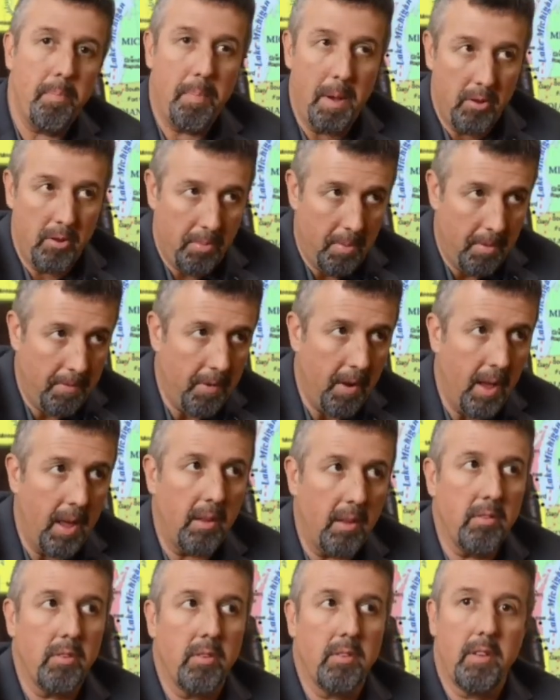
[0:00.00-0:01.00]
Benjamin
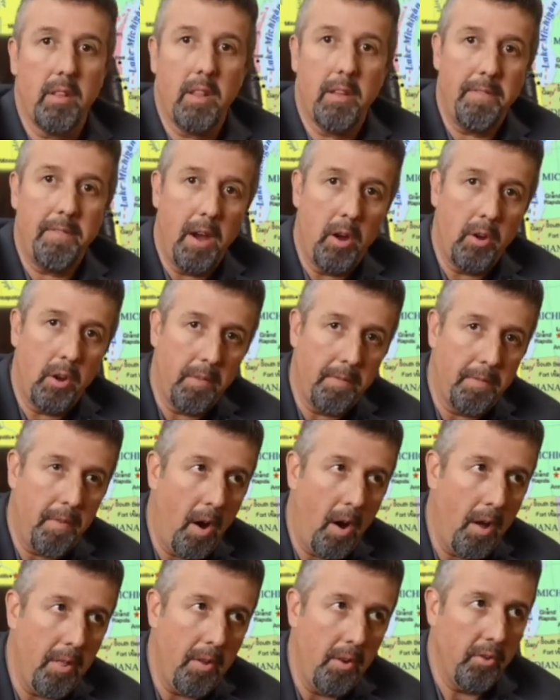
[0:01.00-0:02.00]
Franklin's and the Founding
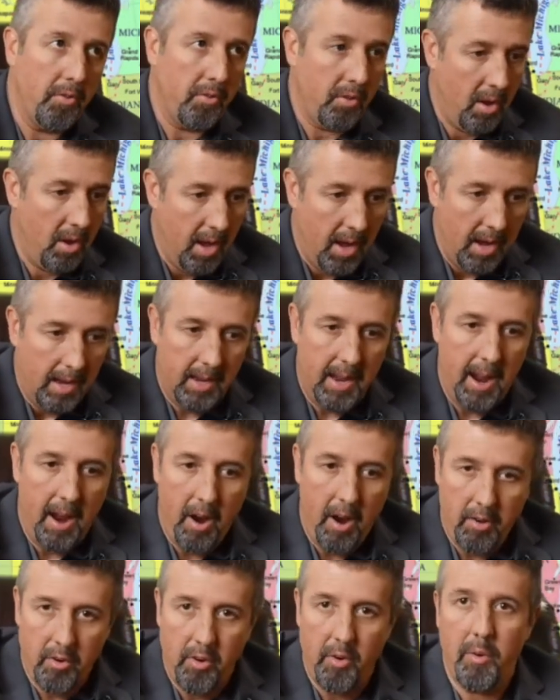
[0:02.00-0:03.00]
Fathers'
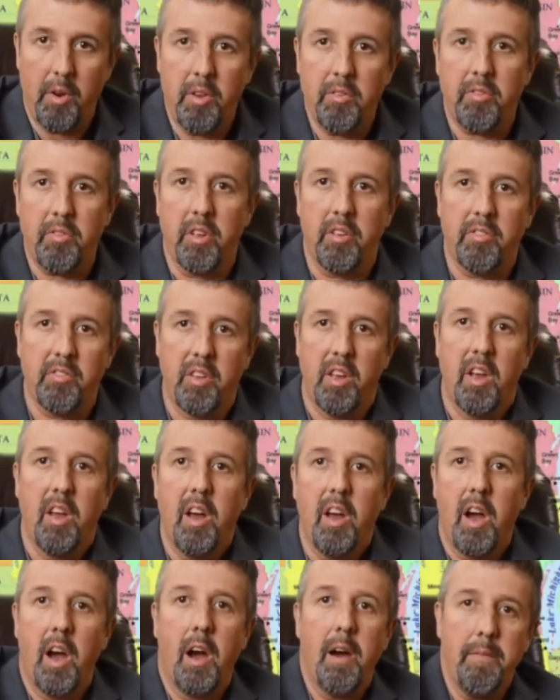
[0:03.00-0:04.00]
characteristics
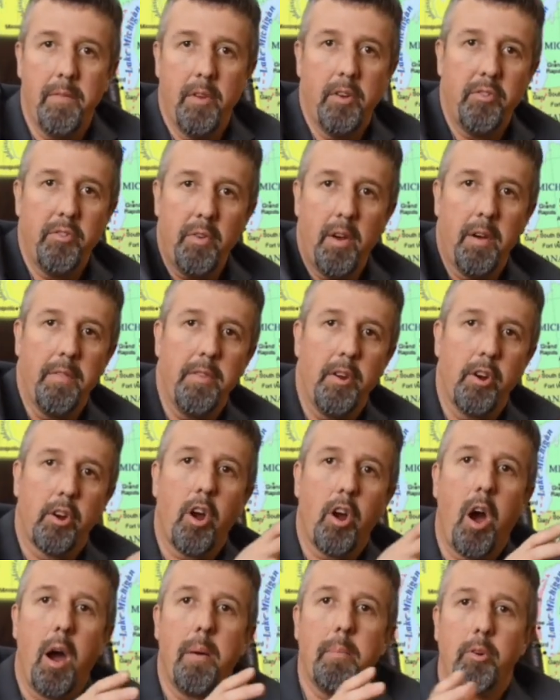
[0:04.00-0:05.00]
of their
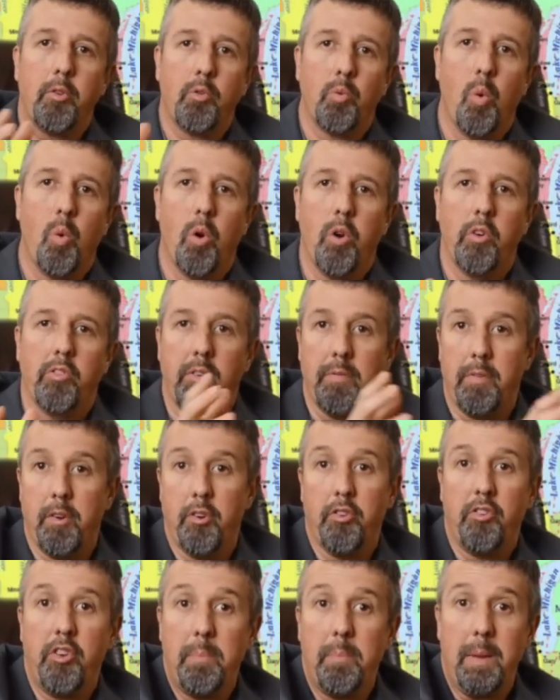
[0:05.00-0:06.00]
commerce wars, of
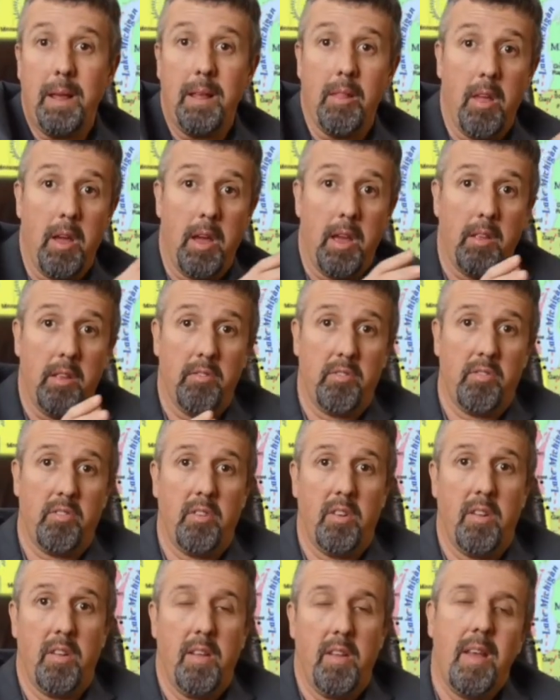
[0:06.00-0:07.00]
their shipping lanes.
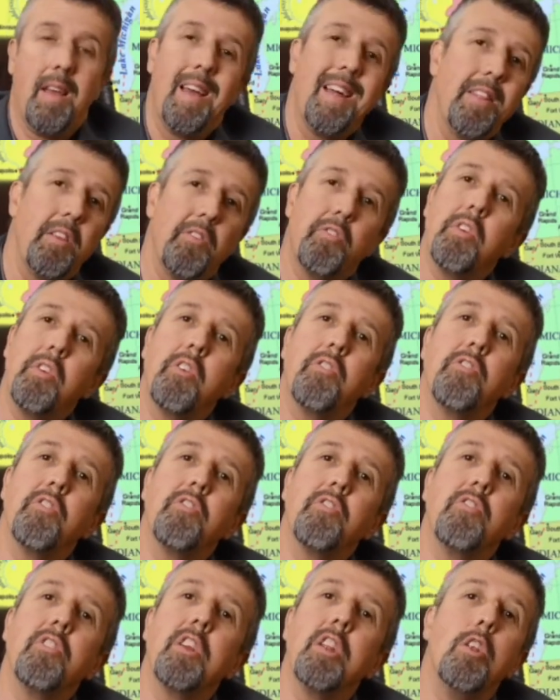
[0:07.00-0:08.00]
The
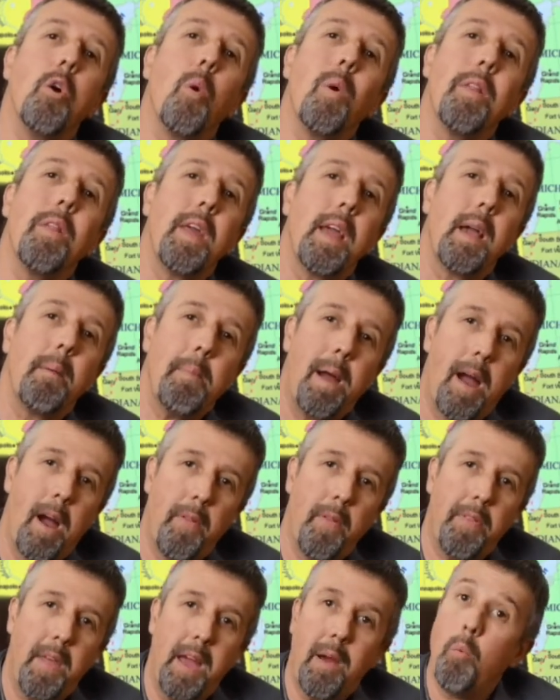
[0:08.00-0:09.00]
citizens didn't know anything
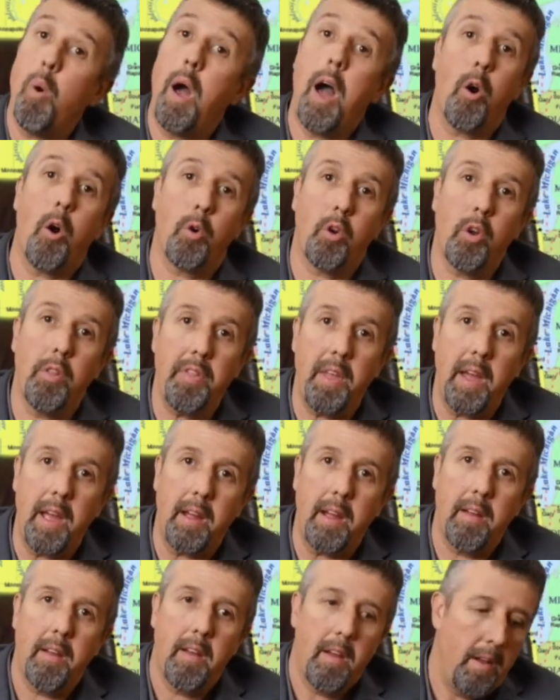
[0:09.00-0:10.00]
about that. How could they?